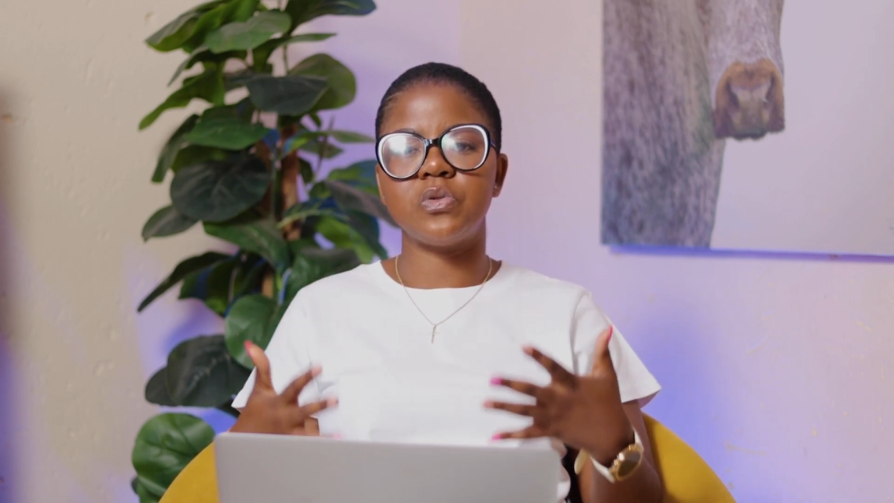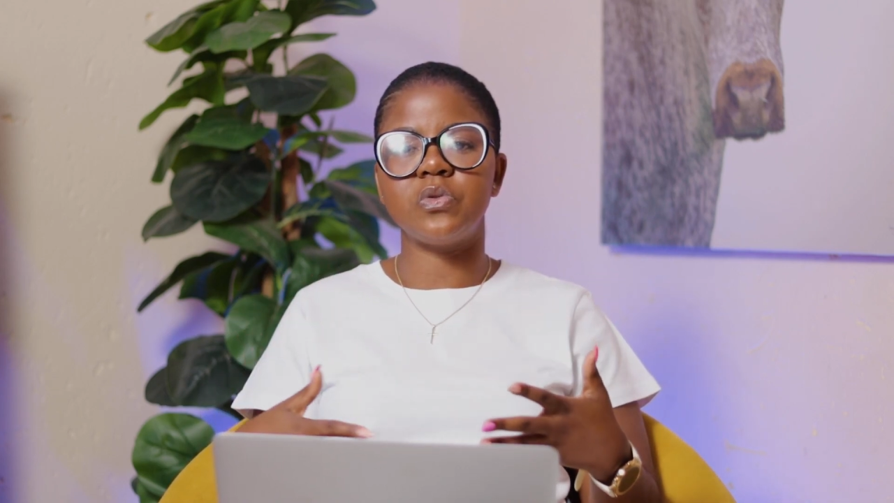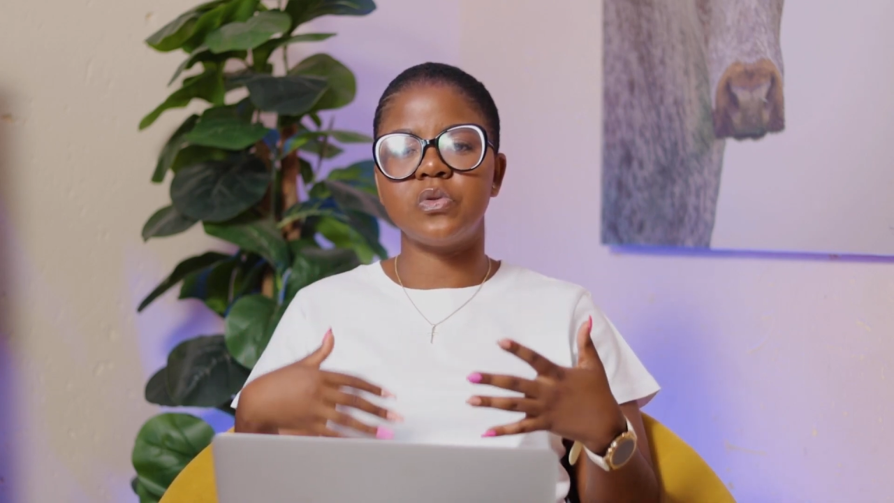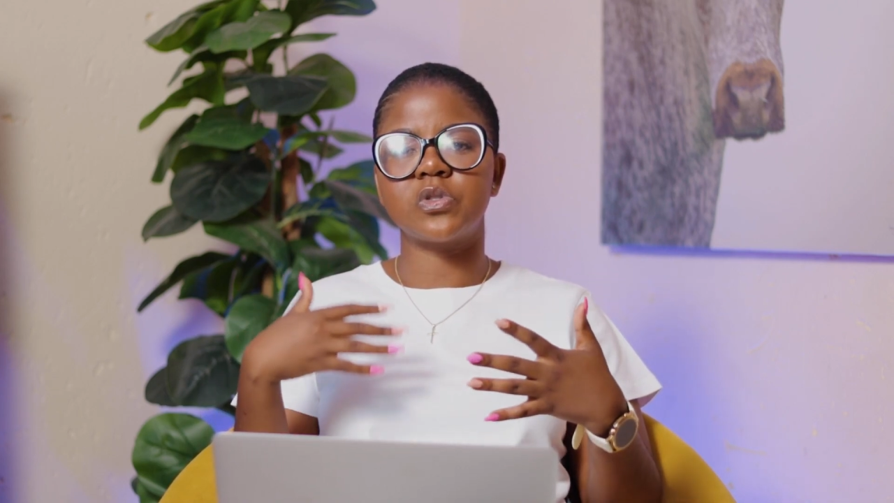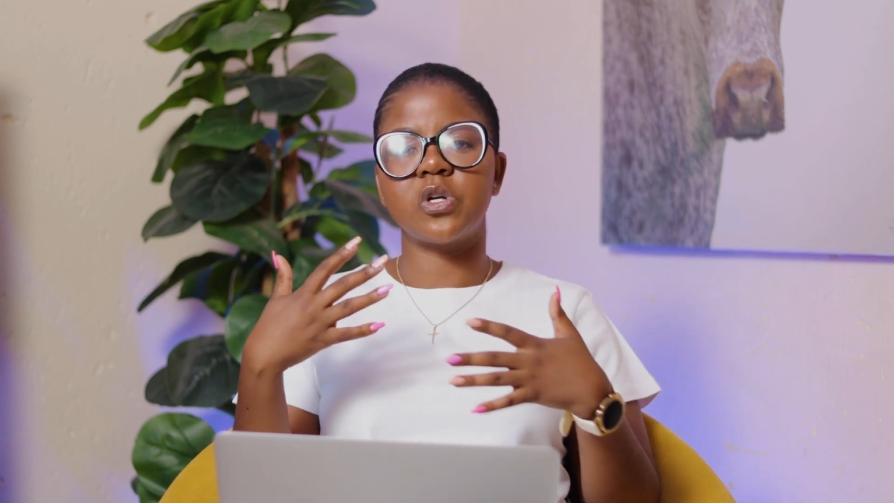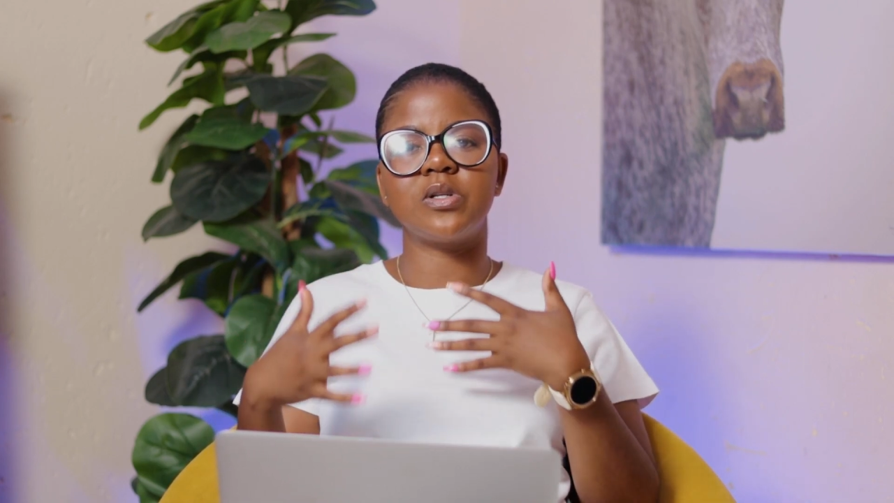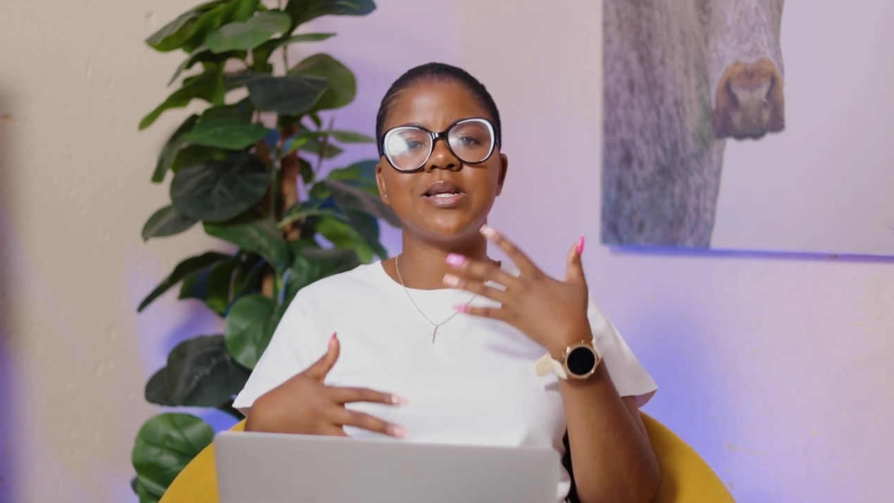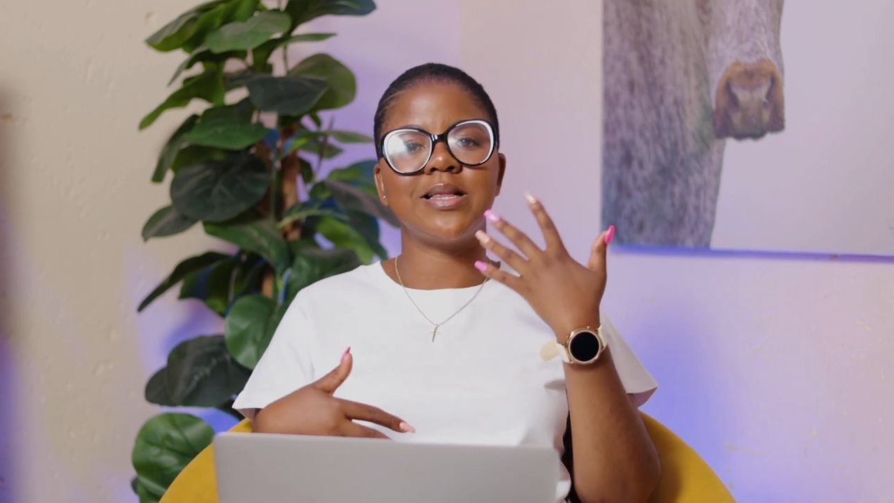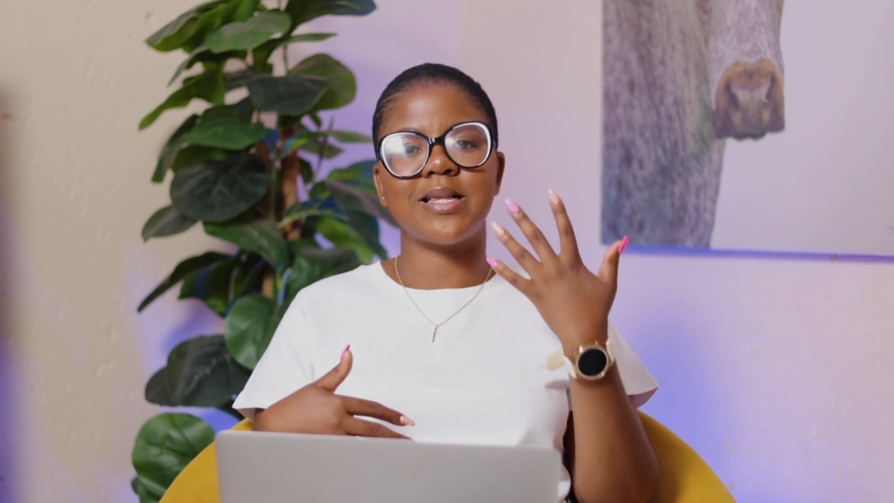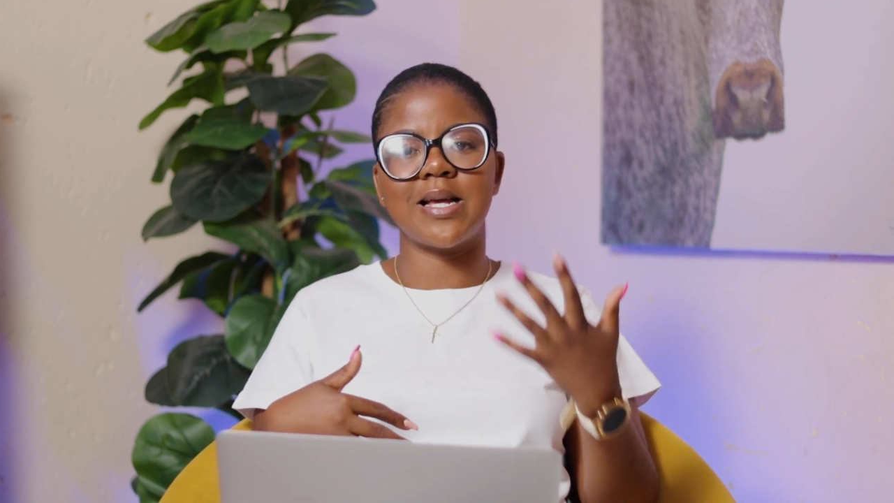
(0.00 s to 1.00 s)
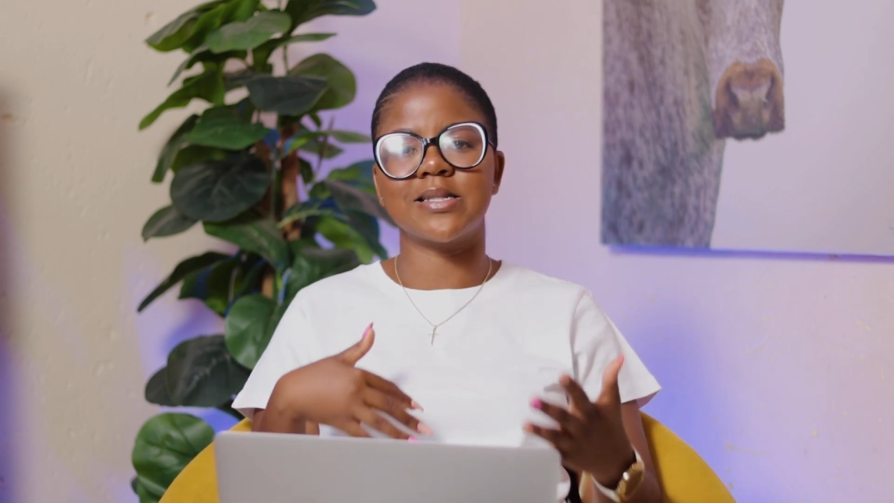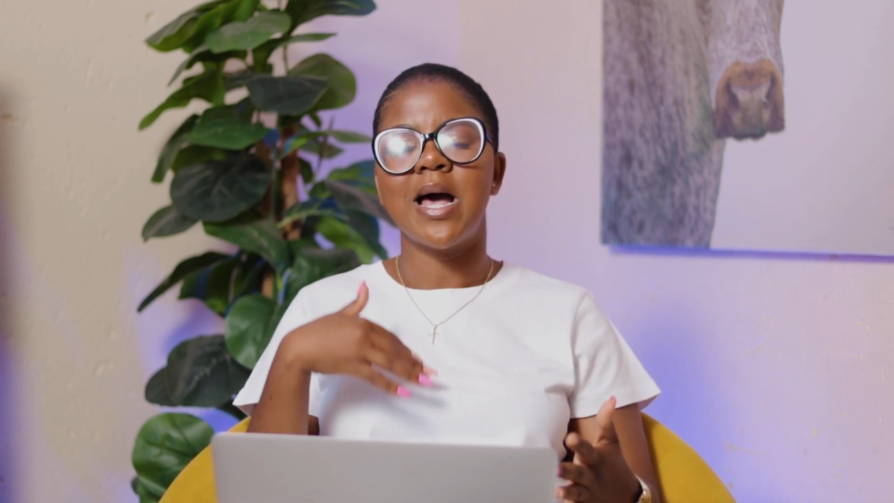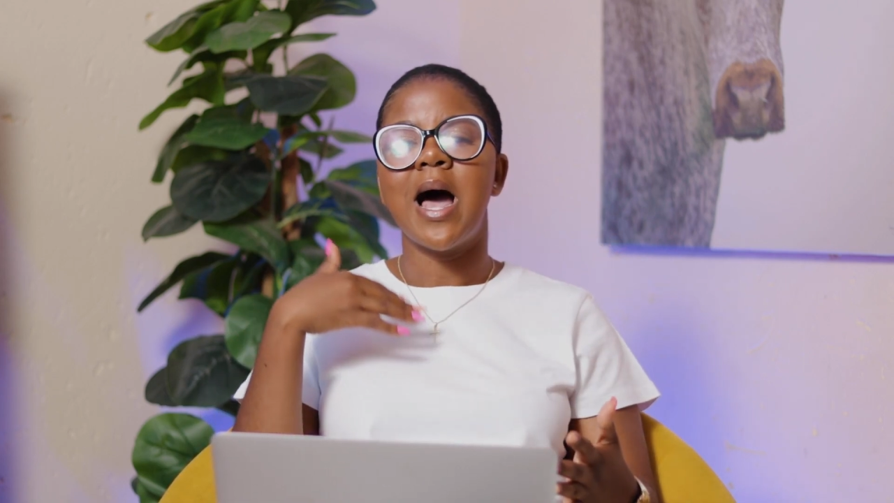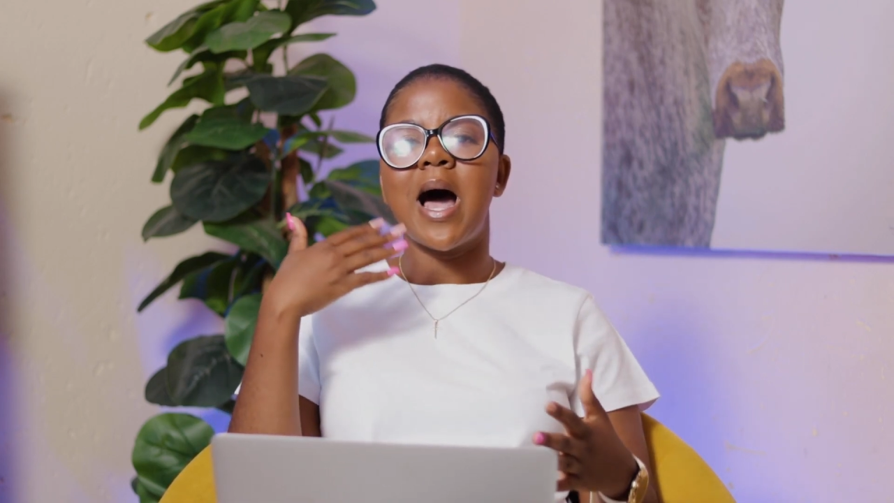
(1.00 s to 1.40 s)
do certain things,